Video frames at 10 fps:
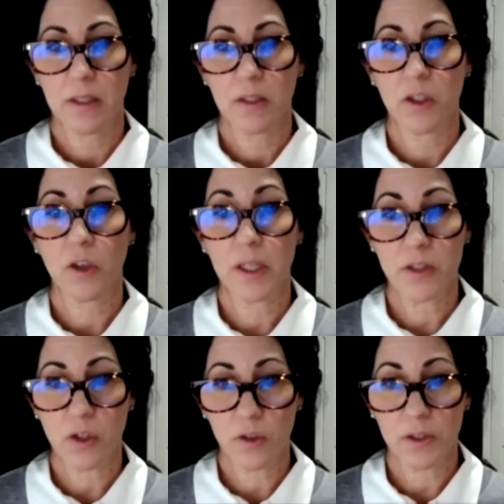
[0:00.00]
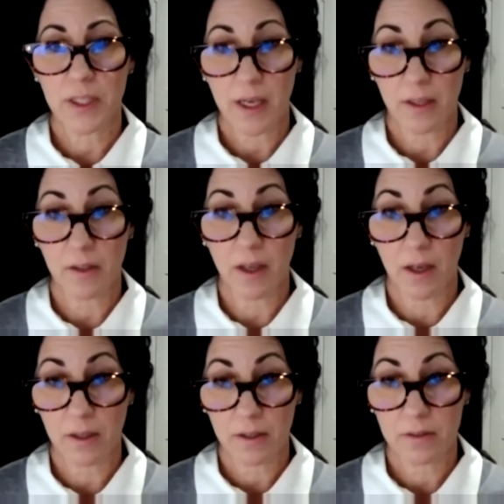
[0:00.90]
your internal
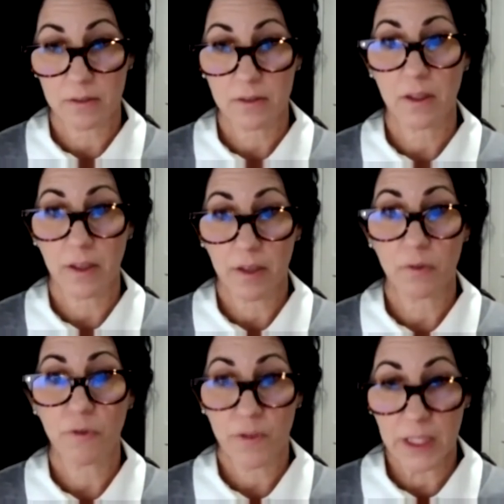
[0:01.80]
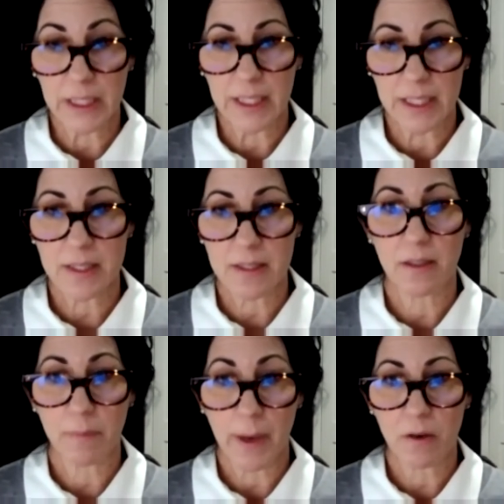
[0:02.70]
dialogue and feelings
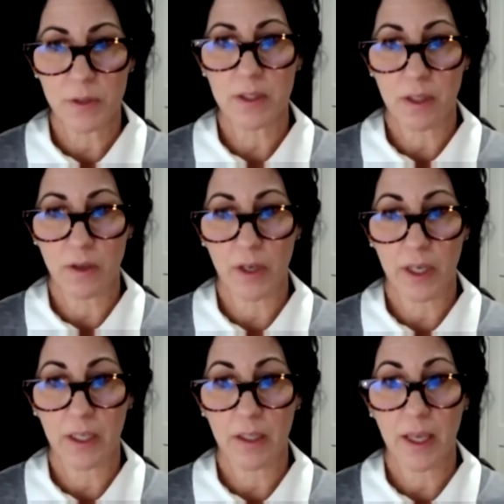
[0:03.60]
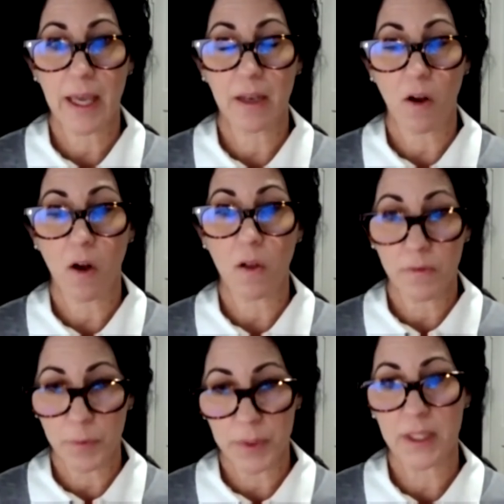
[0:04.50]
about stuttering and mm-hmm. all of
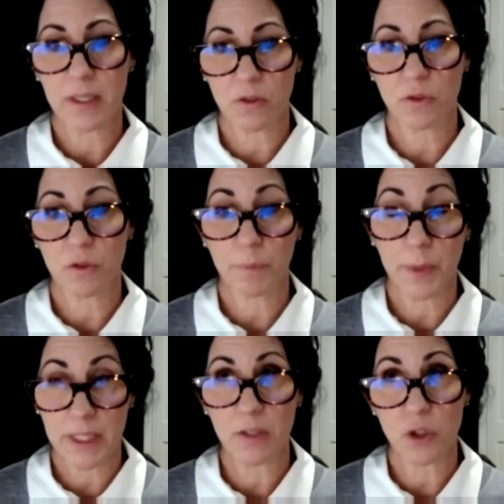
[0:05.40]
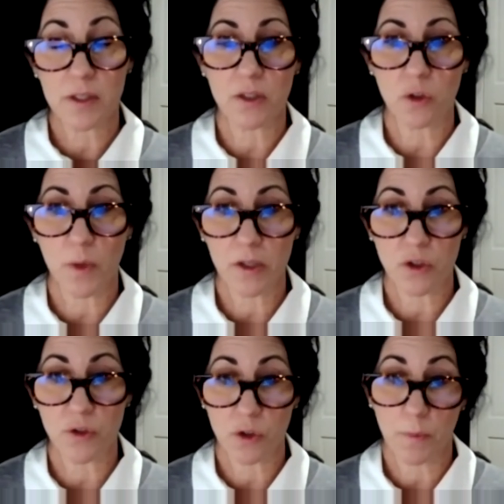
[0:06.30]
the potential potential
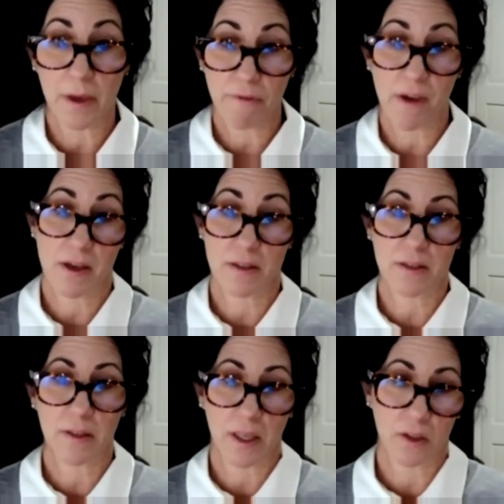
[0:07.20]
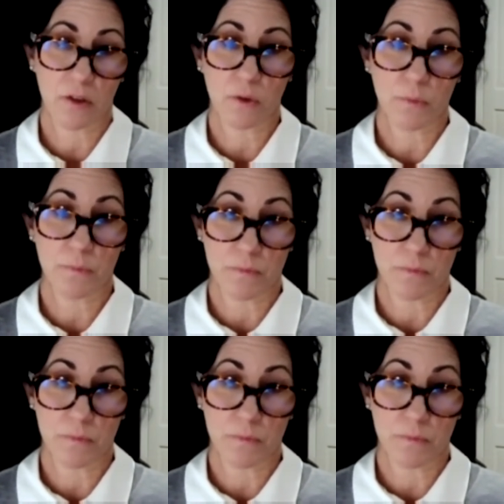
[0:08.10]
situations you may face, like you